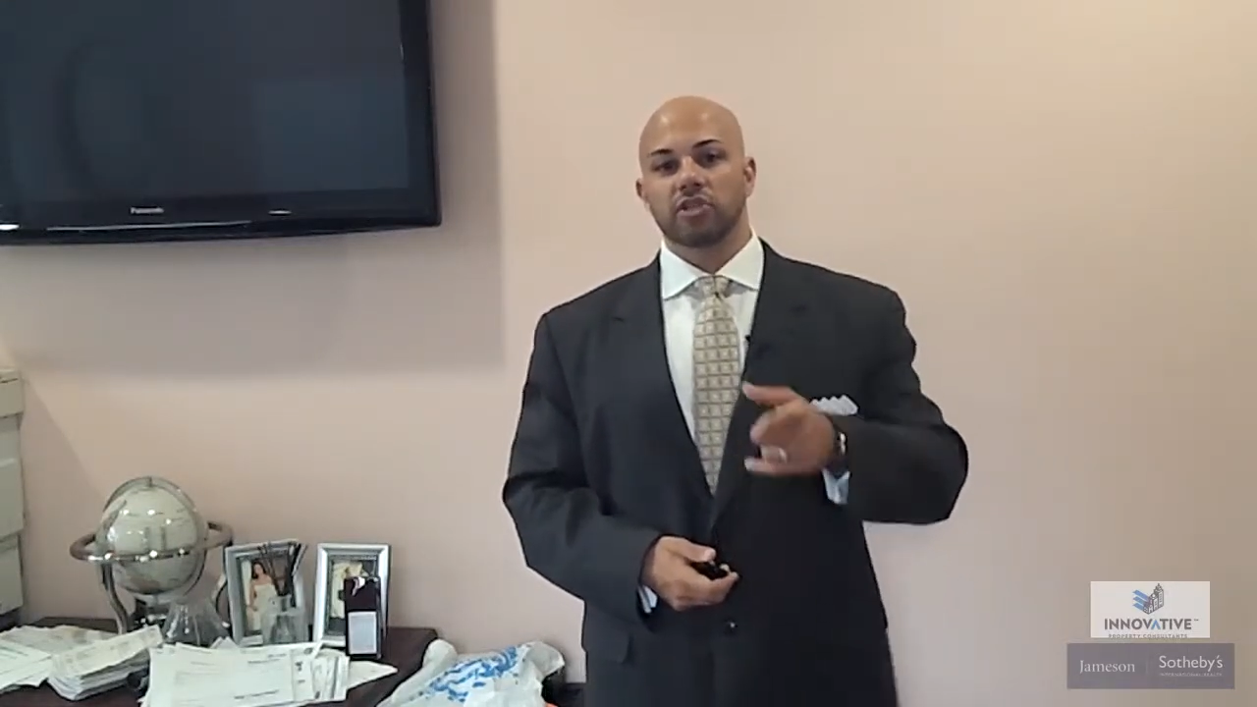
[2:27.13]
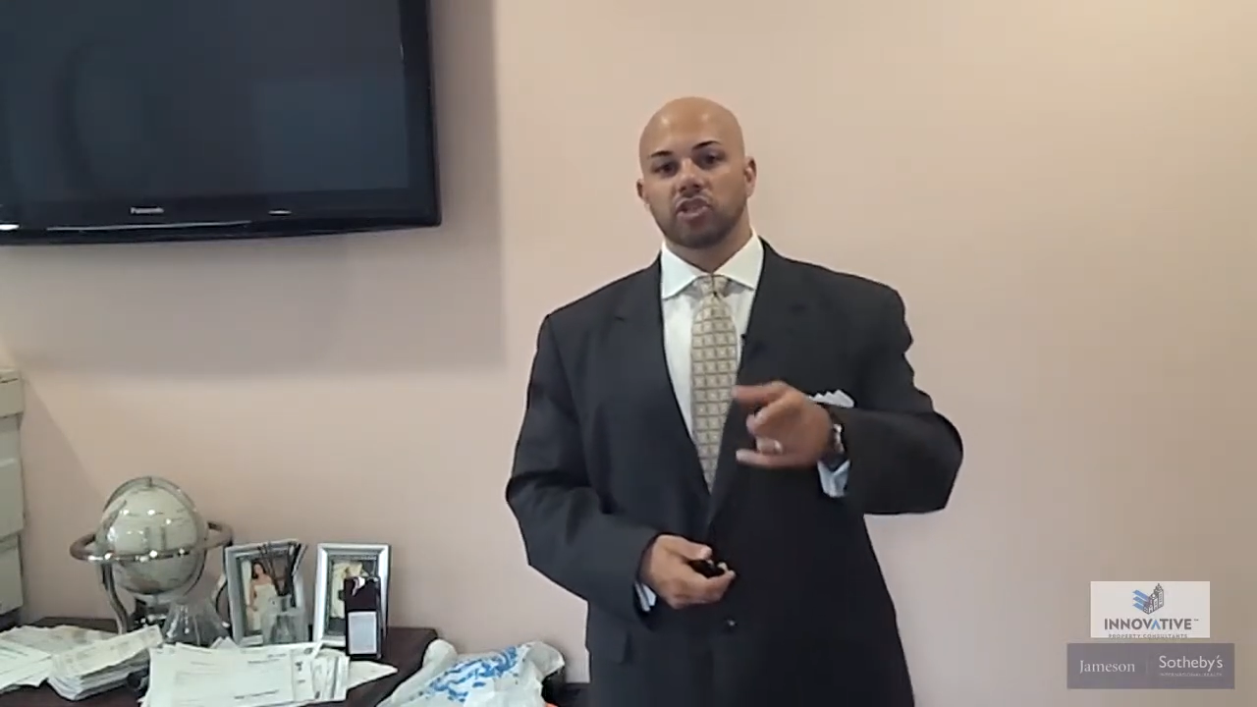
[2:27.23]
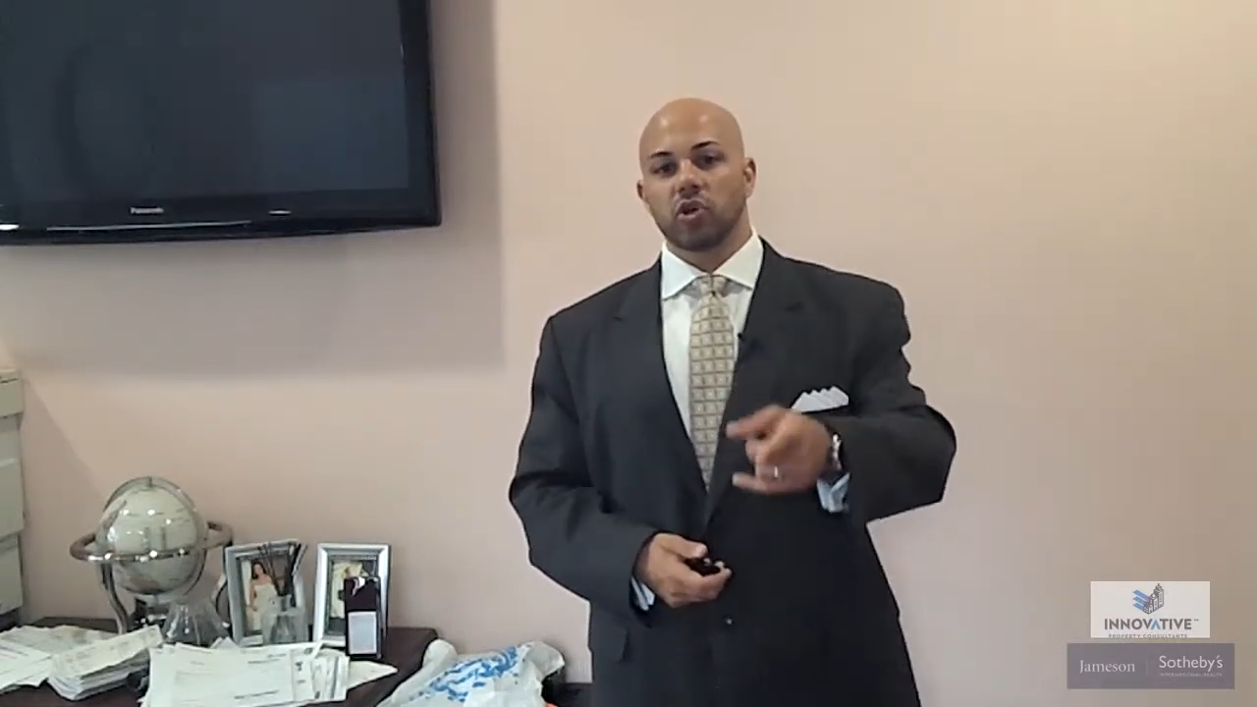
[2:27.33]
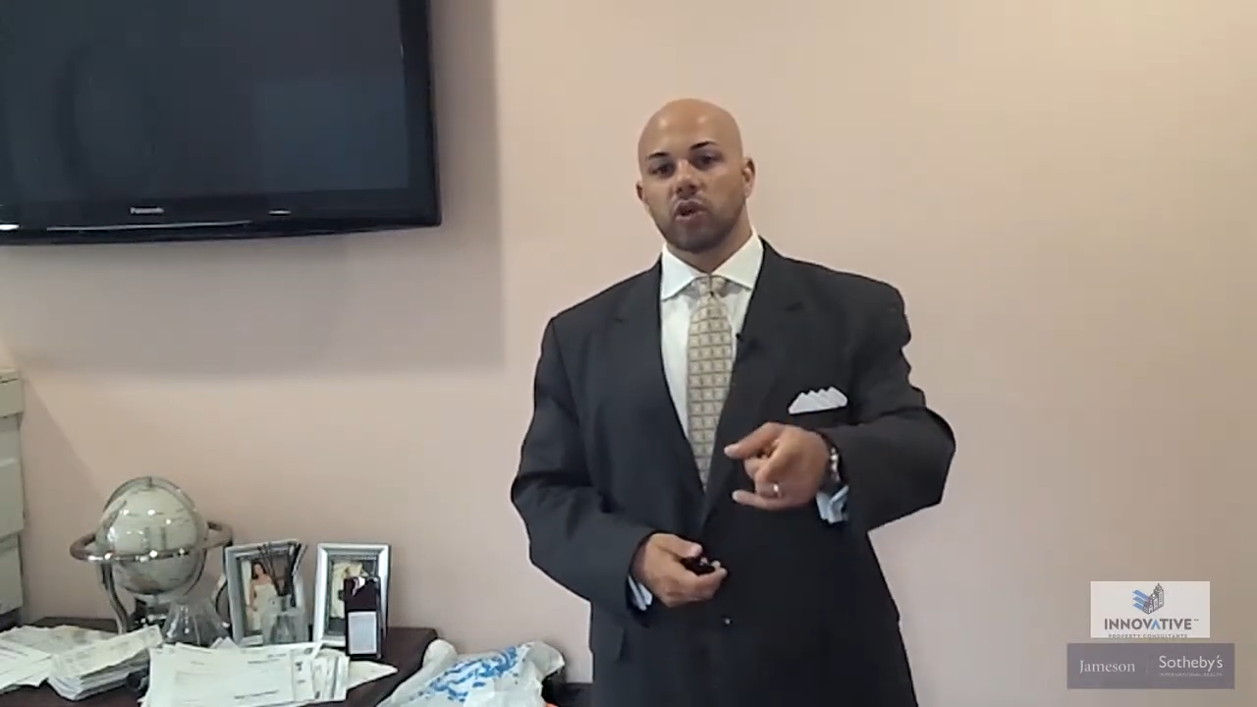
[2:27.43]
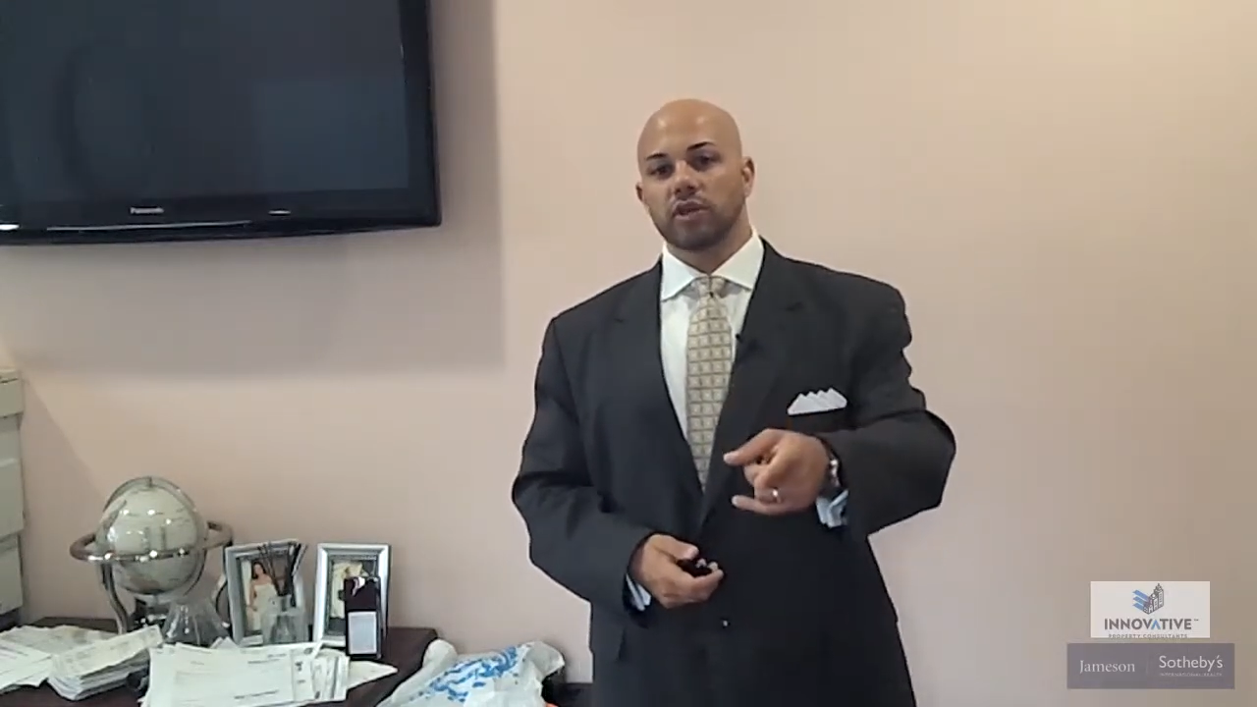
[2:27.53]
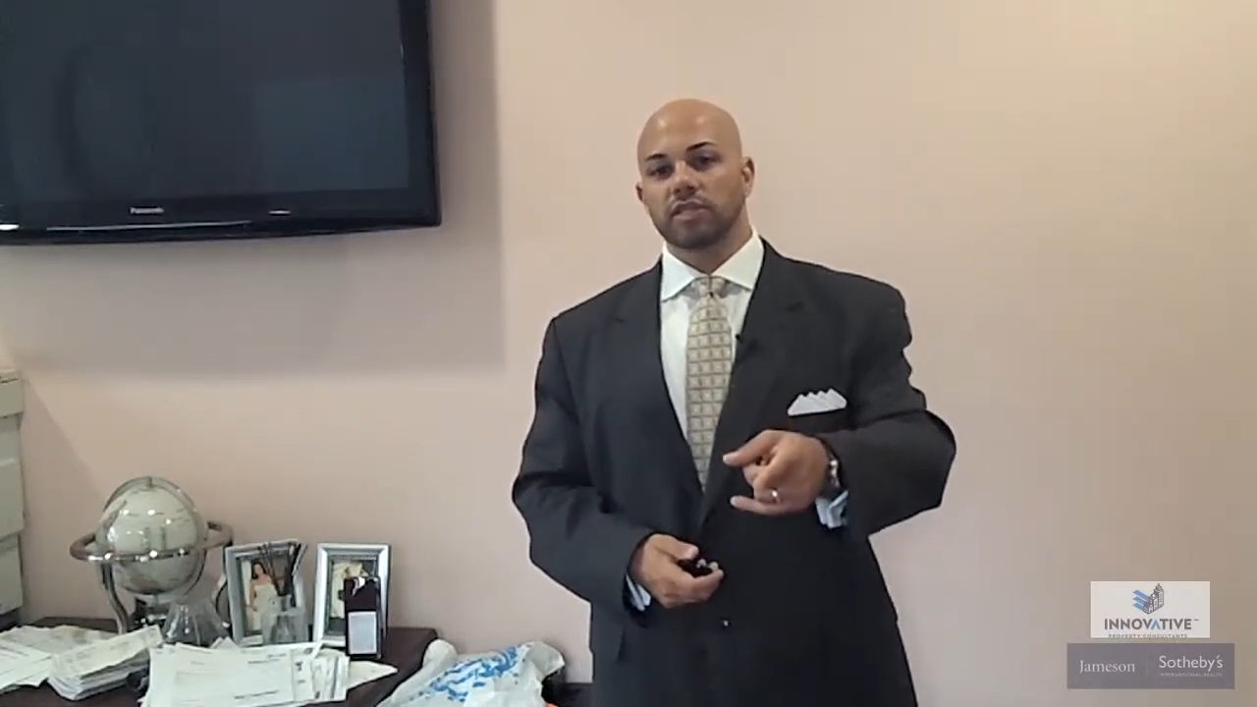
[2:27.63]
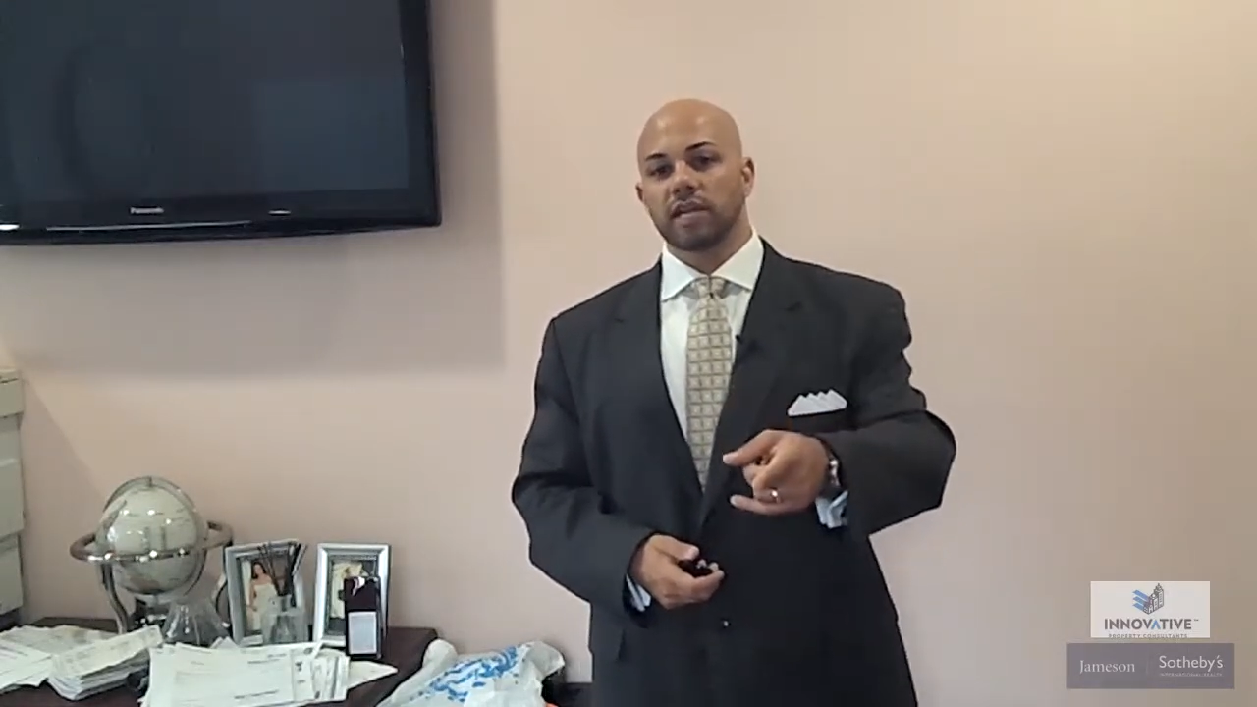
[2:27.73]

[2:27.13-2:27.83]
Sohail